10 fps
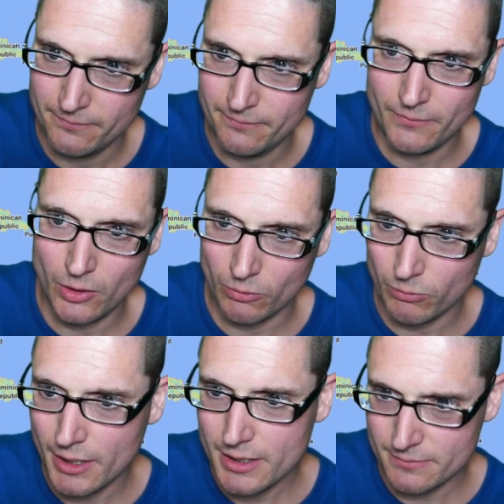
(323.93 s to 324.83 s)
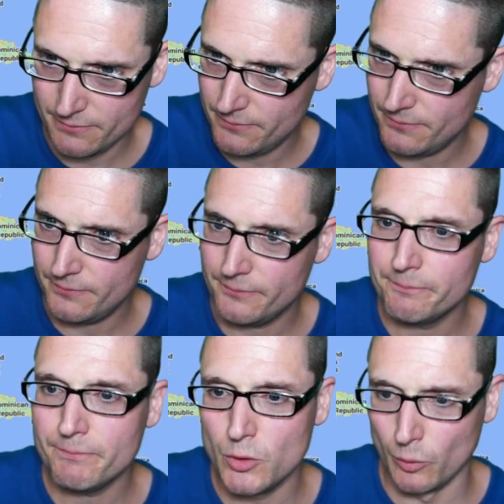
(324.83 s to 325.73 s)
All right.
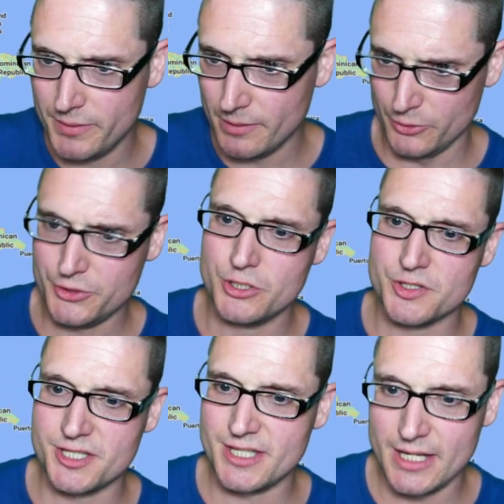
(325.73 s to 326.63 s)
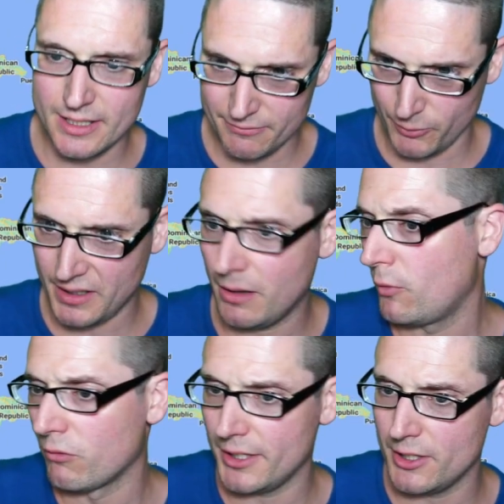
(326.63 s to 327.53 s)
You'll be able to see if we come
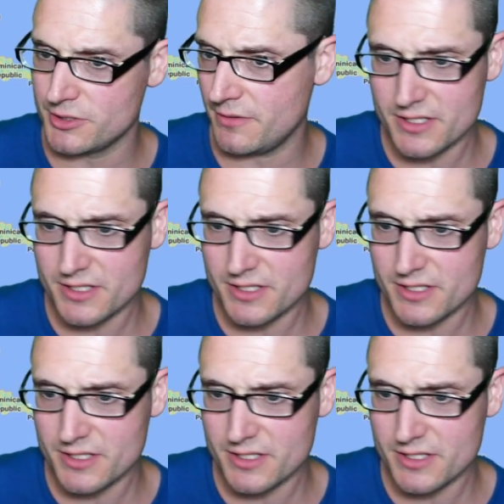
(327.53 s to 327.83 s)
over here to this